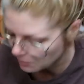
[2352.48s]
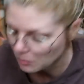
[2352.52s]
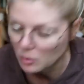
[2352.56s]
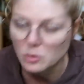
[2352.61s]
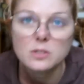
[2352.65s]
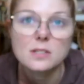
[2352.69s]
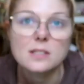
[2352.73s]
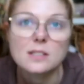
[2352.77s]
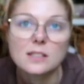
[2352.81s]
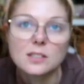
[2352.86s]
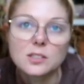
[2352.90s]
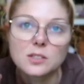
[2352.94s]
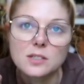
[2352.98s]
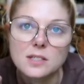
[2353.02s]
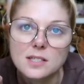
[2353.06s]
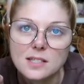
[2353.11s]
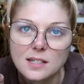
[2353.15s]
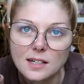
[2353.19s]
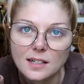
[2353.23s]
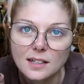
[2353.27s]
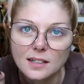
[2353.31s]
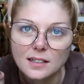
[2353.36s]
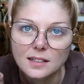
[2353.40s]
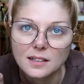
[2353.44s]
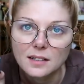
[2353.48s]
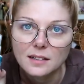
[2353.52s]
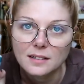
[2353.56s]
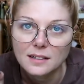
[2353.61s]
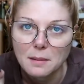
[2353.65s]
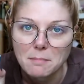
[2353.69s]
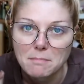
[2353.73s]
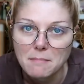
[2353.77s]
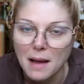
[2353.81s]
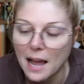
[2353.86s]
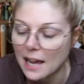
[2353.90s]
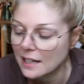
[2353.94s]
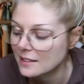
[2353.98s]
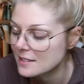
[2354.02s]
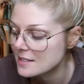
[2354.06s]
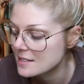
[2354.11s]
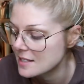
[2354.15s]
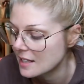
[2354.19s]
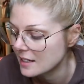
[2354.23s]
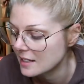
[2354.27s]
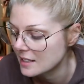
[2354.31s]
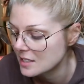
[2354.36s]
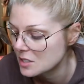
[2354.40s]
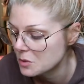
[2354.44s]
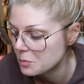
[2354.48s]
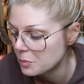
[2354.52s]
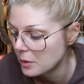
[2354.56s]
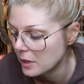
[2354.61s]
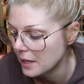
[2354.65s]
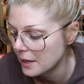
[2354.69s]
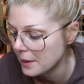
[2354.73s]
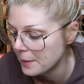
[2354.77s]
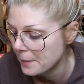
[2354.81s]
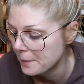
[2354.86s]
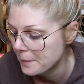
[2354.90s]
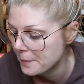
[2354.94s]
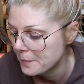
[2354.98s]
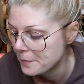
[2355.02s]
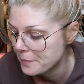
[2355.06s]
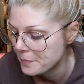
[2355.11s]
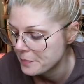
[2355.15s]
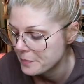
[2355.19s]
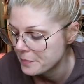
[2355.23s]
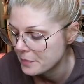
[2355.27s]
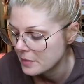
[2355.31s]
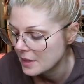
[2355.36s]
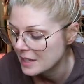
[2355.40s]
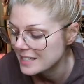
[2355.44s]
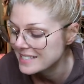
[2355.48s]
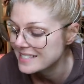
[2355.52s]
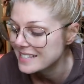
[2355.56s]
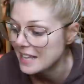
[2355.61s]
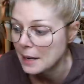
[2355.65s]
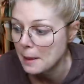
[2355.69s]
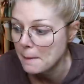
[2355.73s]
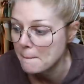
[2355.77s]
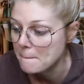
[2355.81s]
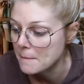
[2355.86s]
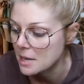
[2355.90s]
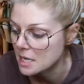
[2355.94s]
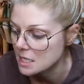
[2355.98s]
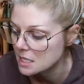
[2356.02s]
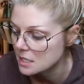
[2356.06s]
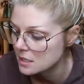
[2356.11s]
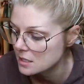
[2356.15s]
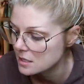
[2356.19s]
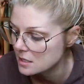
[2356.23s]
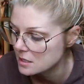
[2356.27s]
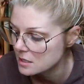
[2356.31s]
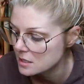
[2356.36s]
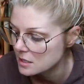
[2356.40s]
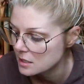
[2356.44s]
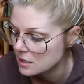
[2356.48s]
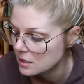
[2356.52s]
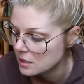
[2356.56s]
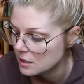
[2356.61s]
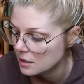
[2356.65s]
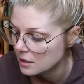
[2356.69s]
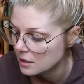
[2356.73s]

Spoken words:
most interested in. The matte setting spray, setting mist.